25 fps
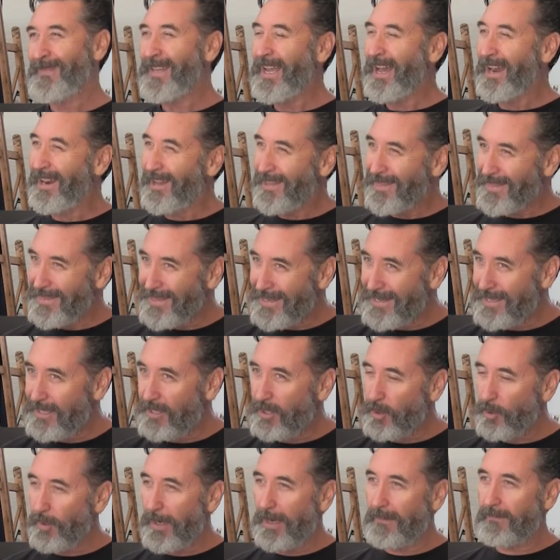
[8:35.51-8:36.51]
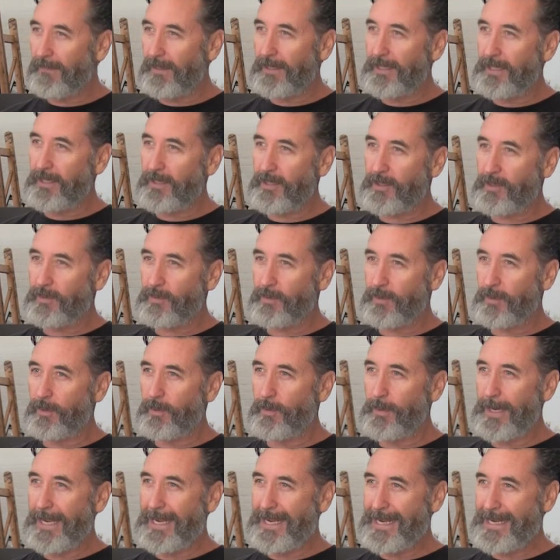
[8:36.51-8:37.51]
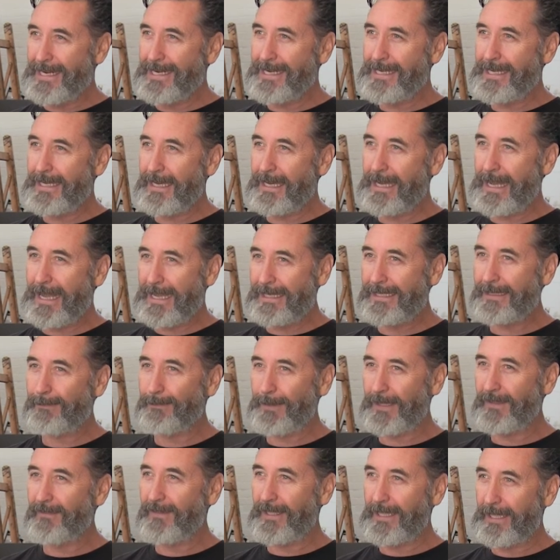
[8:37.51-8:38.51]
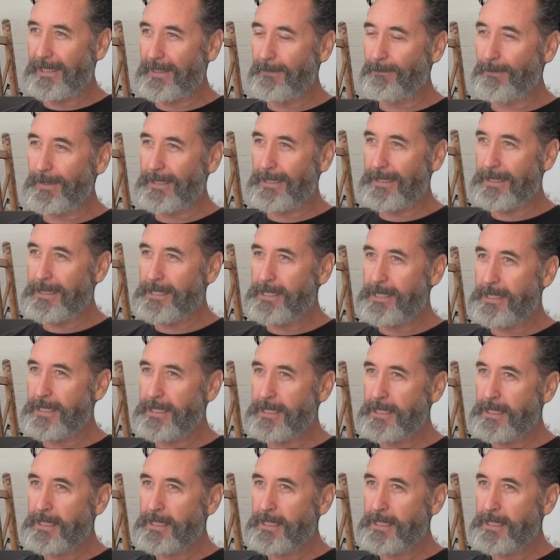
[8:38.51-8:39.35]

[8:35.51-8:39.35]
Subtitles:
And I think traveling through India as a bit of a hippie